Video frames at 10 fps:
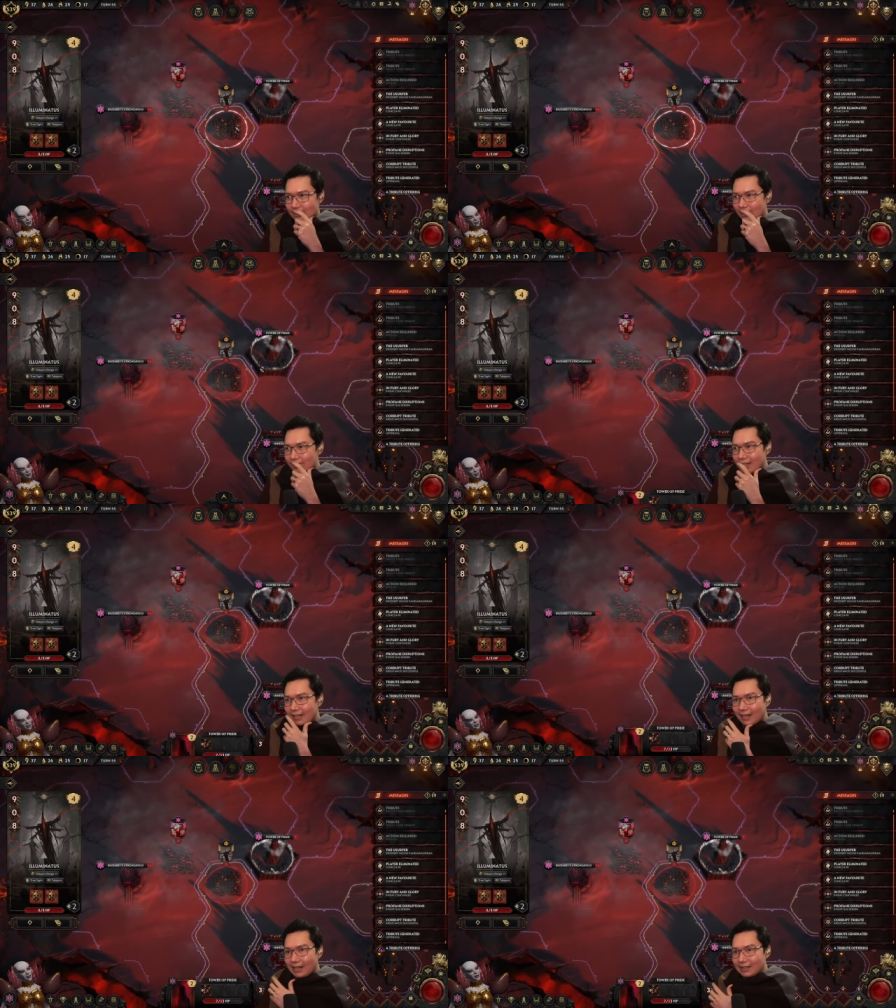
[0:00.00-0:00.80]

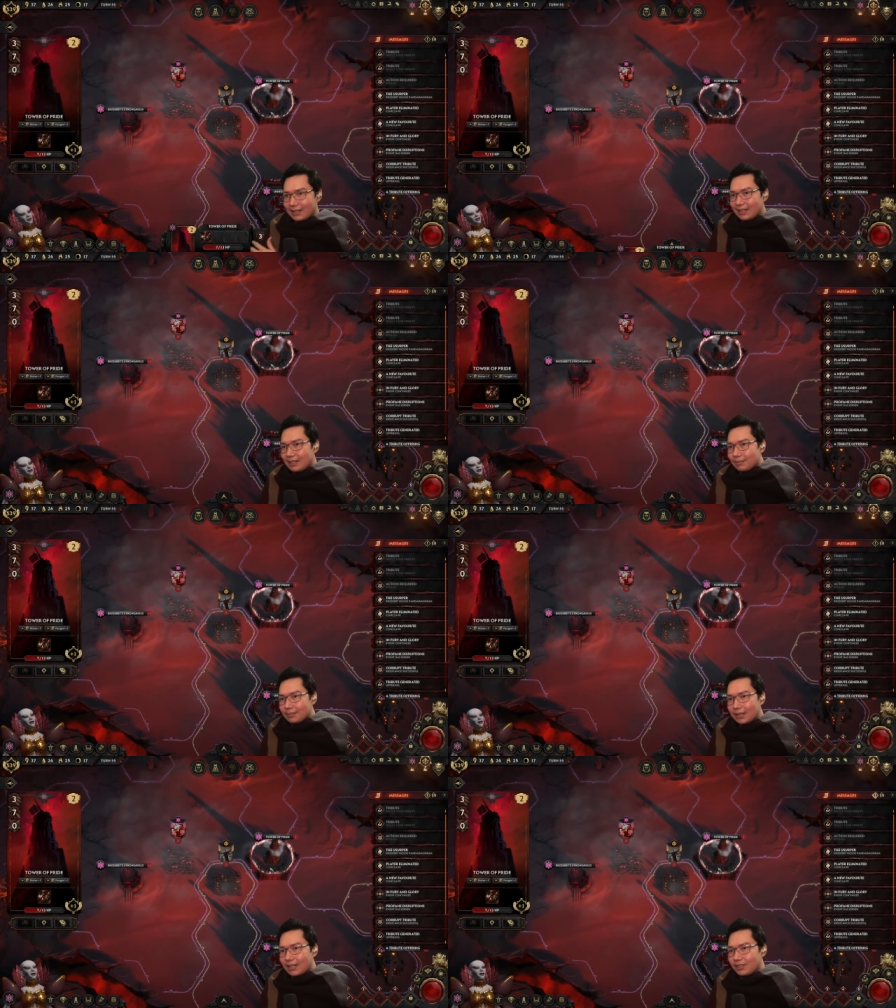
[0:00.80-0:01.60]
Okay, I'll take a,
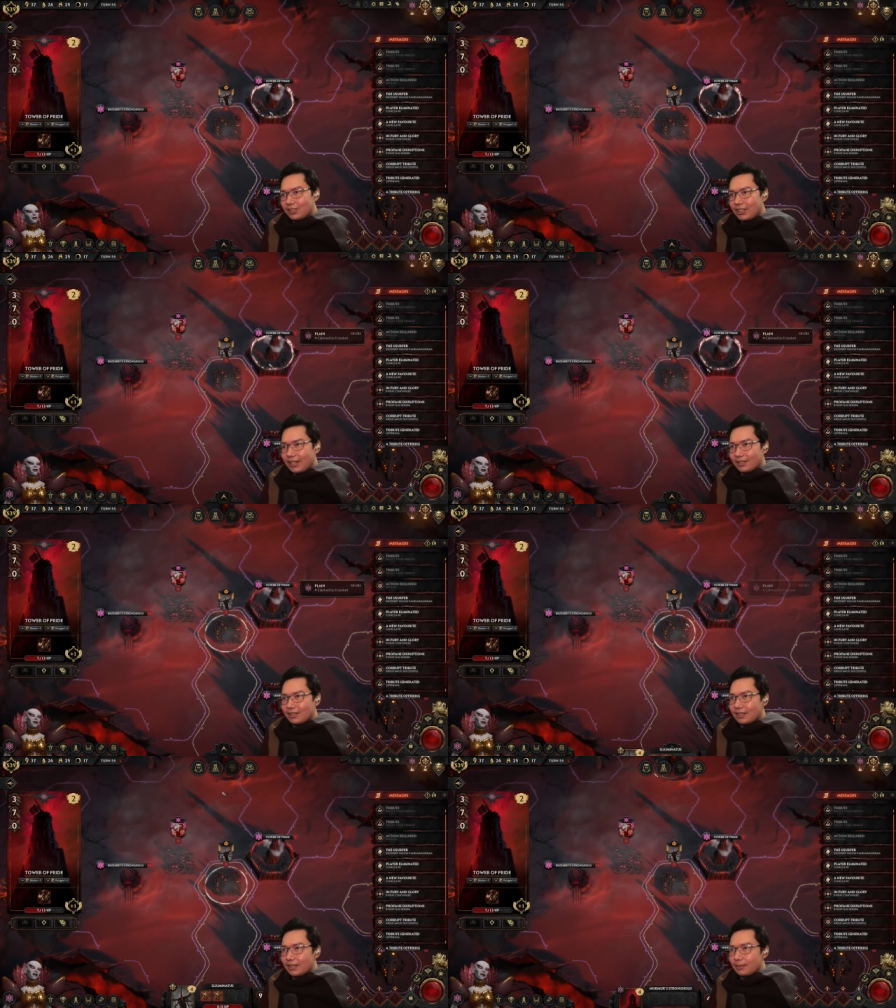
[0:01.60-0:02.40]
a chance
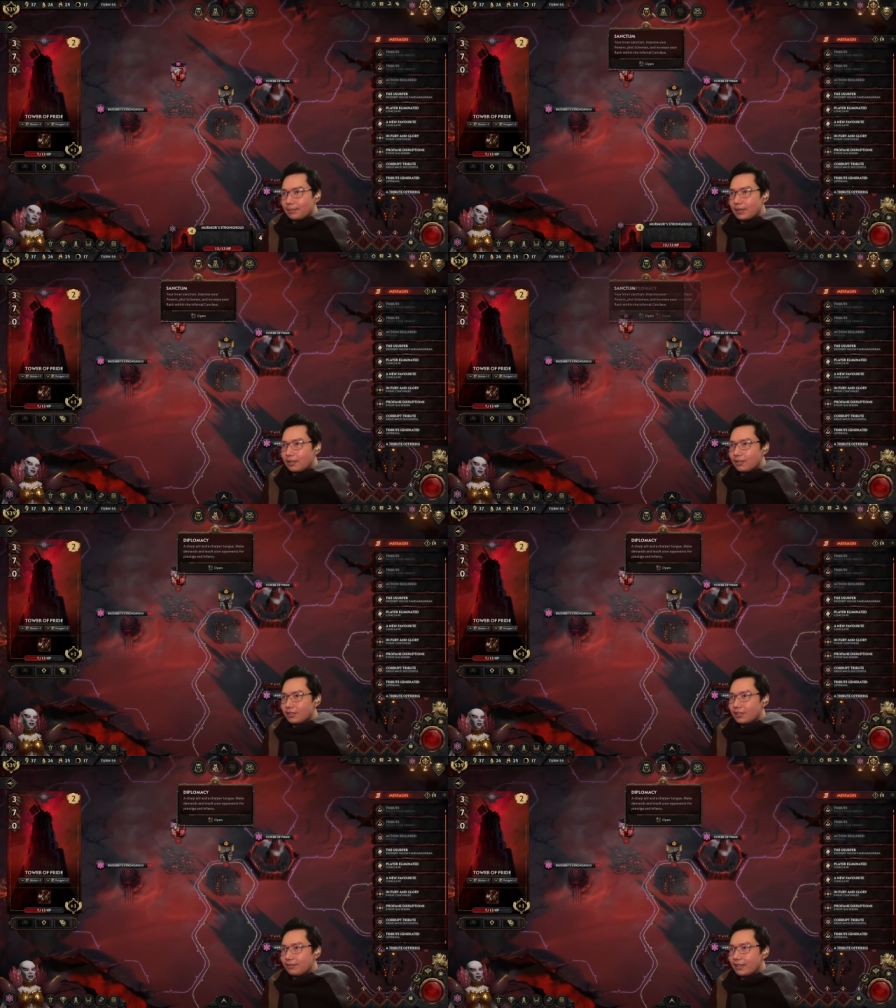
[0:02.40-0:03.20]
here, but
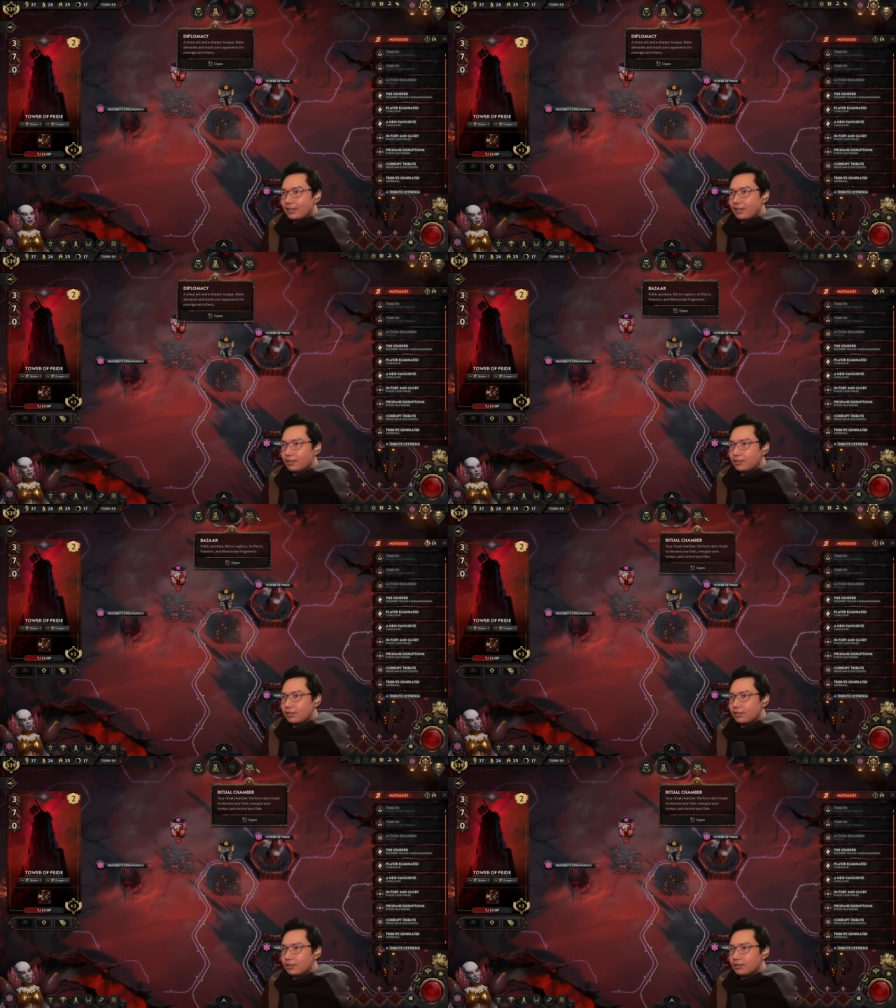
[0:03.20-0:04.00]
also if I go
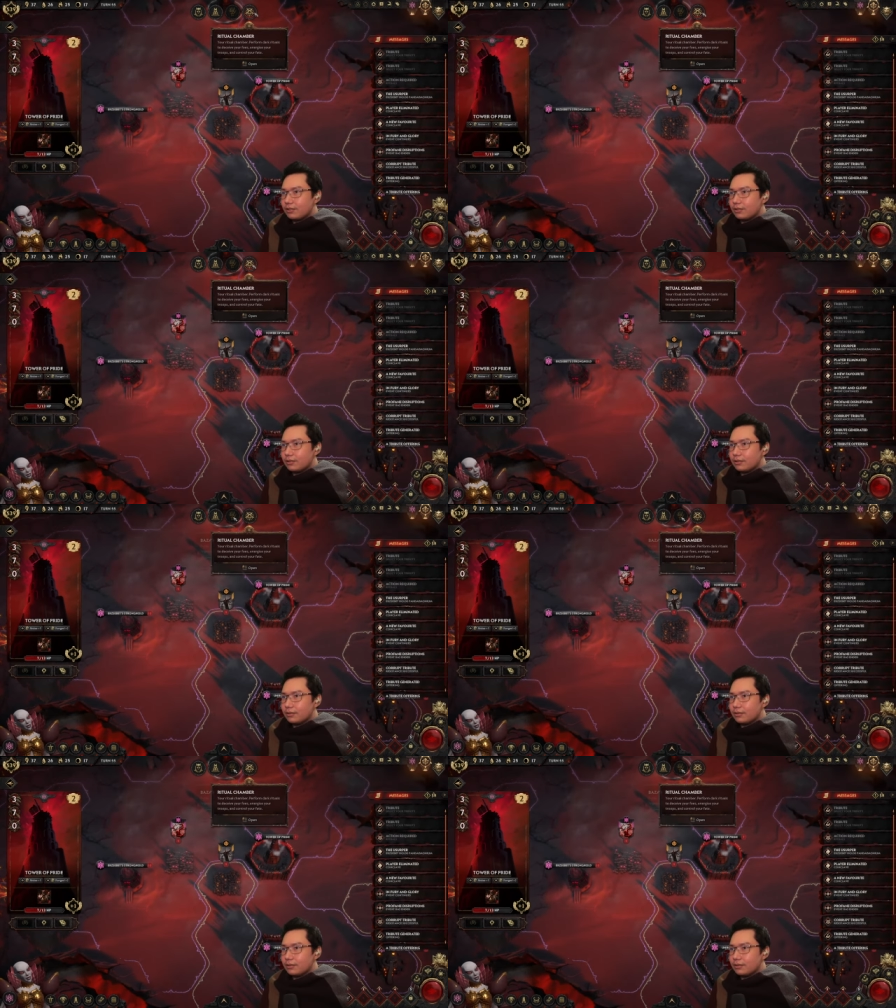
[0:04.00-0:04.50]
to...